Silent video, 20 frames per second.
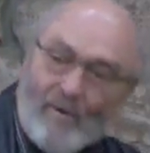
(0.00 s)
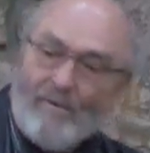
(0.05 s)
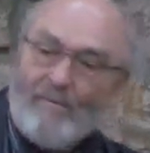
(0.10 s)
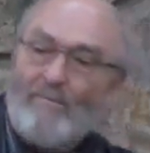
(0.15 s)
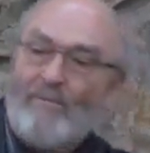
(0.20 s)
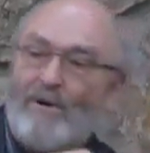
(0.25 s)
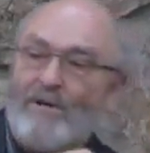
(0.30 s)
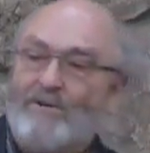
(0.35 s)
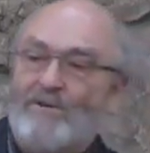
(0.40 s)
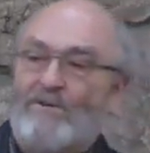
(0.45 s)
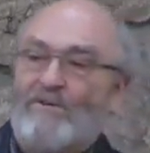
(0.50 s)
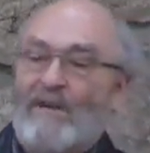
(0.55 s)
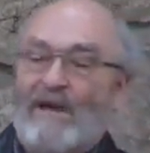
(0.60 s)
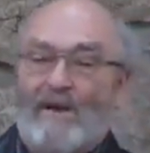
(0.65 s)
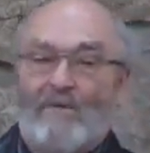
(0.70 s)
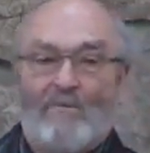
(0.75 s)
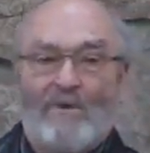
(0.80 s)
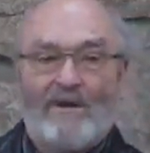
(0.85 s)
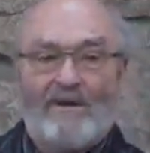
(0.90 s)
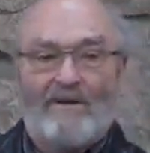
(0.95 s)
Fort Bridger
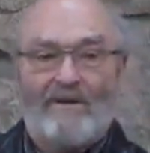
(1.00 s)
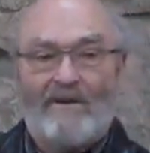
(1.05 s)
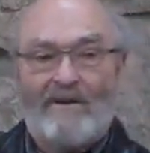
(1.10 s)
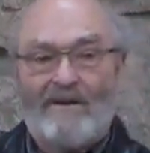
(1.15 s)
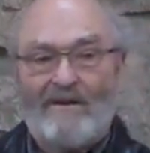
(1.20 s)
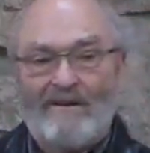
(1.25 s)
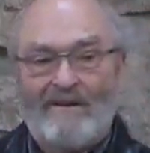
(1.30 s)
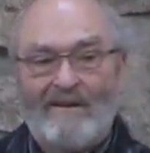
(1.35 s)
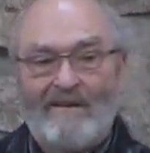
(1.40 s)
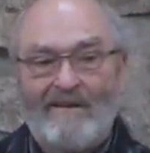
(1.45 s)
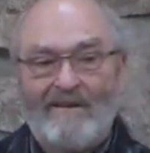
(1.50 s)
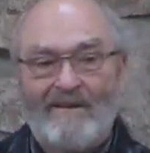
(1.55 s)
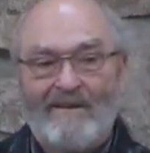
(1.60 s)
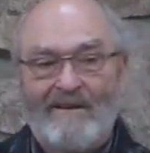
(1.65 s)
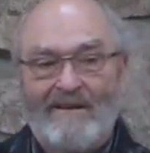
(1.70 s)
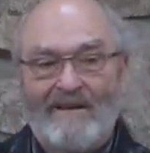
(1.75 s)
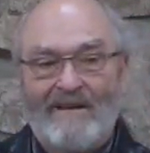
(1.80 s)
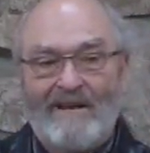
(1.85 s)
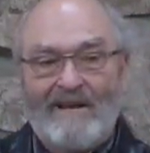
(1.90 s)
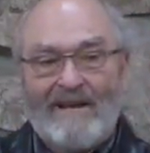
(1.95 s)
that winter,
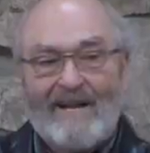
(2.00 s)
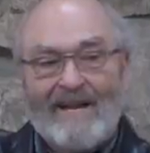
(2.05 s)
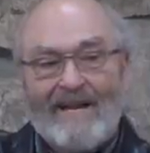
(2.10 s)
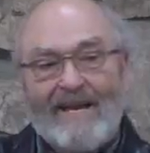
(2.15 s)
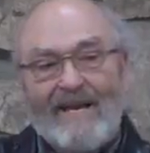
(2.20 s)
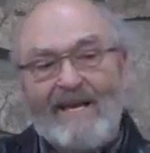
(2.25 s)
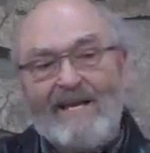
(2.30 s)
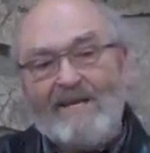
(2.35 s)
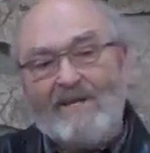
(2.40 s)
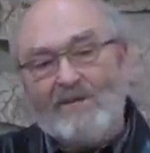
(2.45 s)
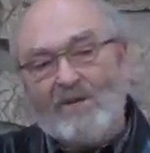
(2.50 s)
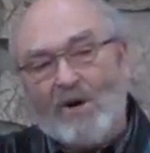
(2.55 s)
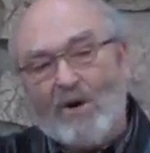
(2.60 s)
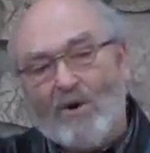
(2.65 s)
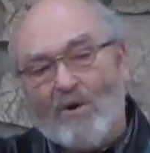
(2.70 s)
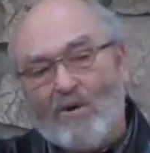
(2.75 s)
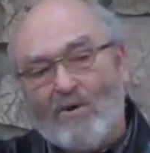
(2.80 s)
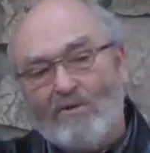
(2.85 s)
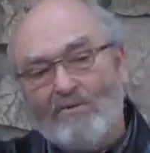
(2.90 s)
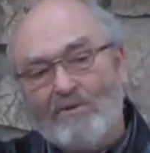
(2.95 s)
he
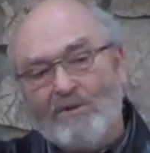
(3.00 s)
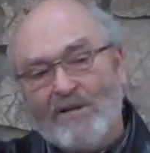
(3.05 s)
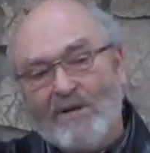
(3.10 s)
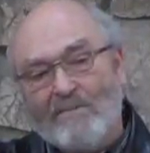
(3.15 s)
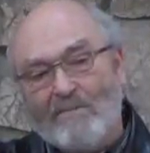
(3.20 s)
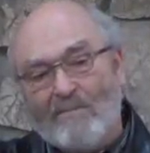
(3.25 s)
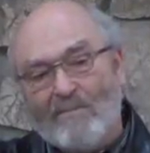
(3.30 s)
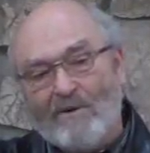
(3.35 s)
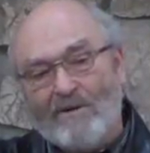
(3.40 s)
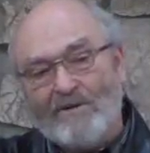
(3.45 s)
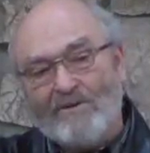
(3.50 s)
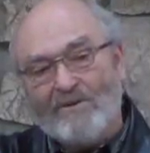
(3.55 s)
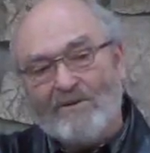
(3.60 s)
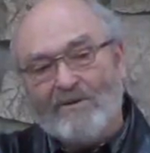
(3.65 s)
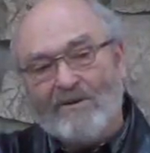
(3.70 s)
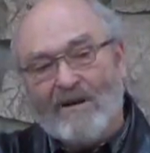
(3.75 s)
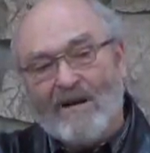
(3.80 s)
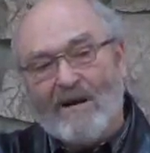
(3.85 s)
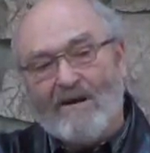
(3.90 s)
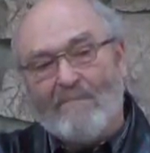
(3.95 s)
told Jim Bridger